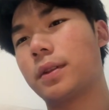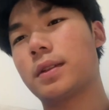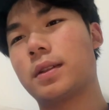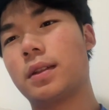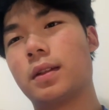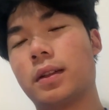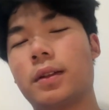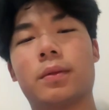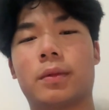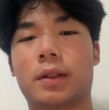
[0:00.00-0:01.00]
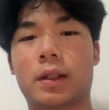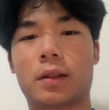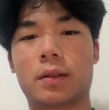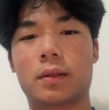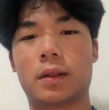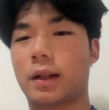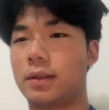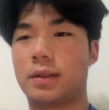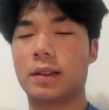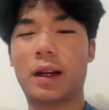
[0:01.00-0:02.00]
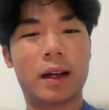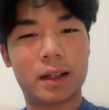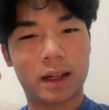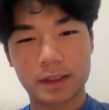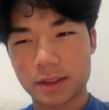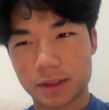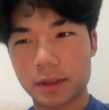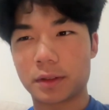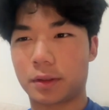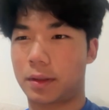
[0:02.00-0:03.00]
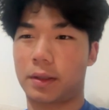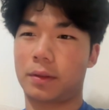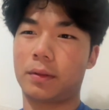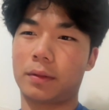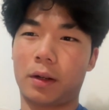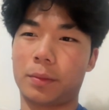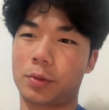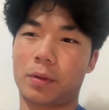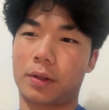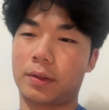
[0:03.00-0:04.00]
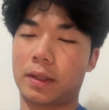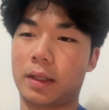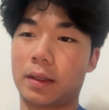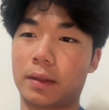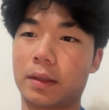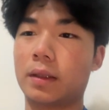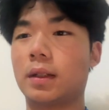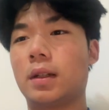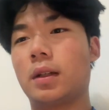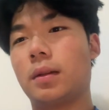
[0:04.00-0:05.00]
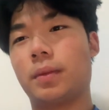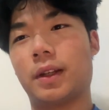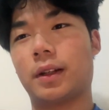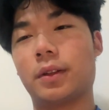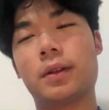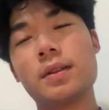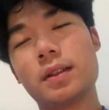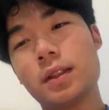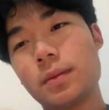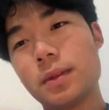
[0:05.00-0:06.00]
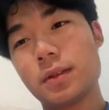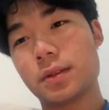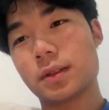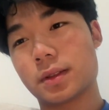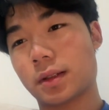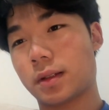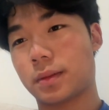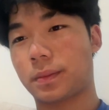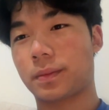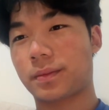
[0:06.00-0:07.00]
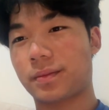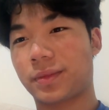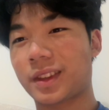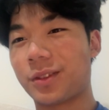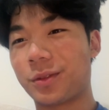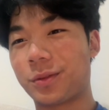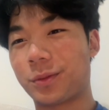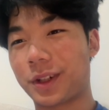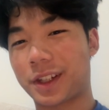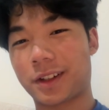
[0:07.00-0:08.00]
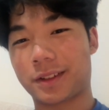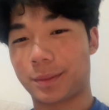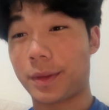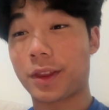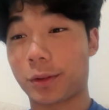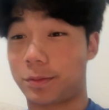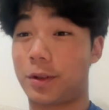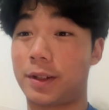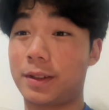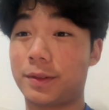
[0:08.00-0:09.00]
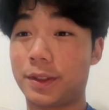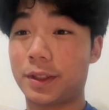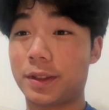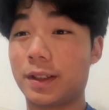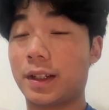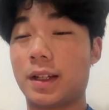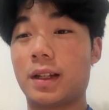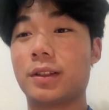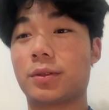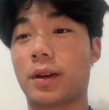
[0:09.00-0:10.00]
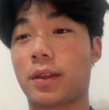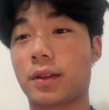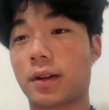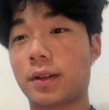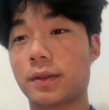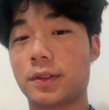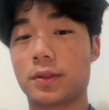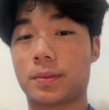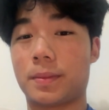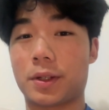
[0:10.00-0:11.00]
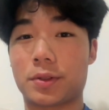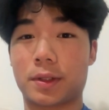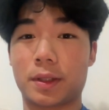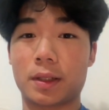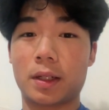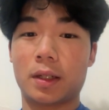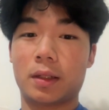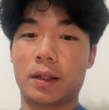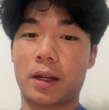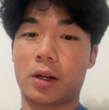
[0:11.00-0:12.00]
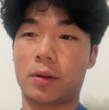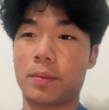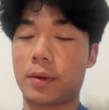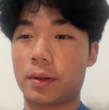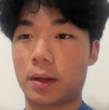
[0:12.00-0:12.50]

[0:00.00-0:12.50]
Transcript: you can see, it didn't work out. I just didn't know how much water to add. But yeah, you can see me just working on method 1 over here. So I thought of just measuring how